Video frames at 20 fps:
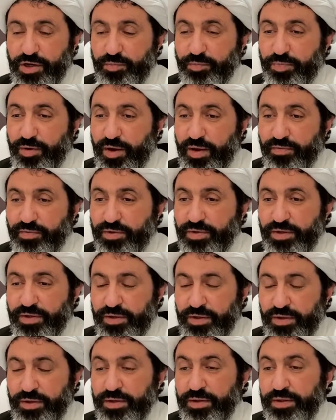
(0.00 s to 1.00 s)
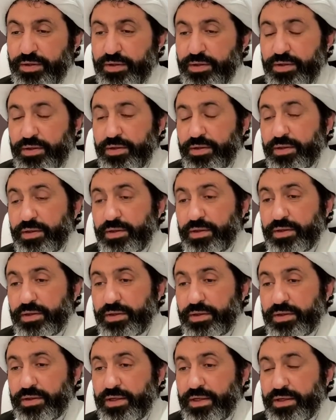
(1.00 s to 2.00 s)
power,
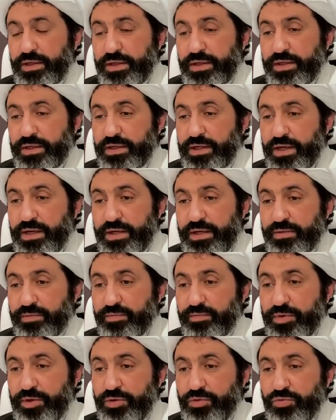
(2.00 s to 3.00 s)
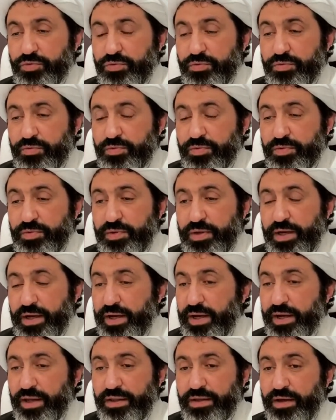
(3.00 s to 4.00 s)
then it can be a
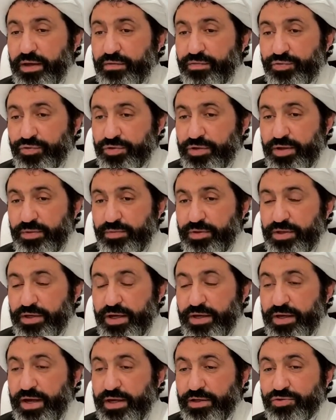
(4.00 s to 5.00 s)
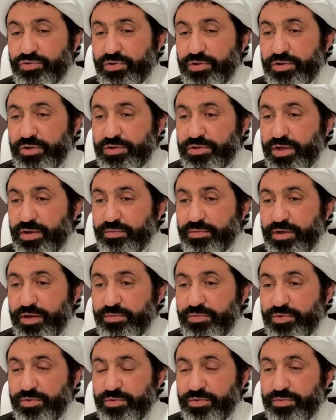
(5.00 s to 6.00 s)
headache for them. It can actually sometimes,
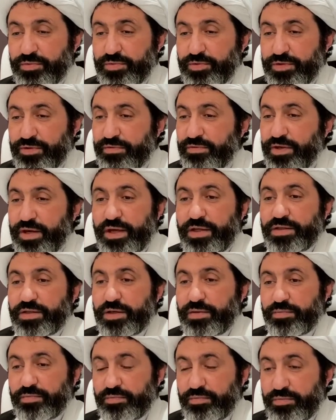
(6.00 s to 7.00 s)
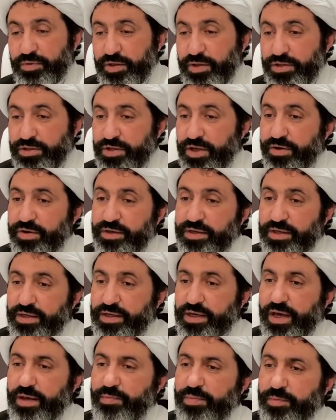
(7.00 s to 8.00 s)
you know, deviate them because they are not
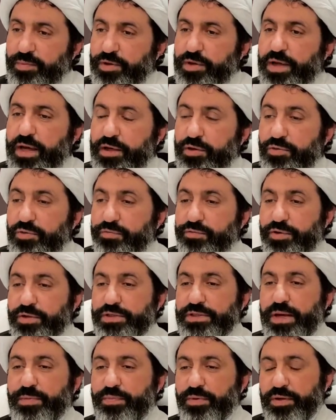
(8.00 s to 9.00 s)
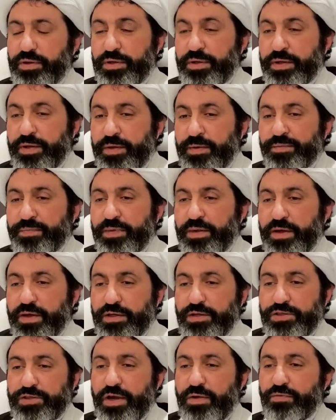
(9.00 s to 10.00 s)
capable. Like, you know, for example,
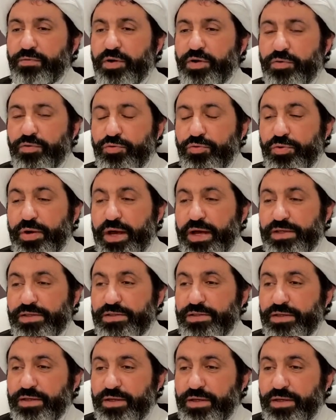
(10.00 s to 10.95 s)
someone who has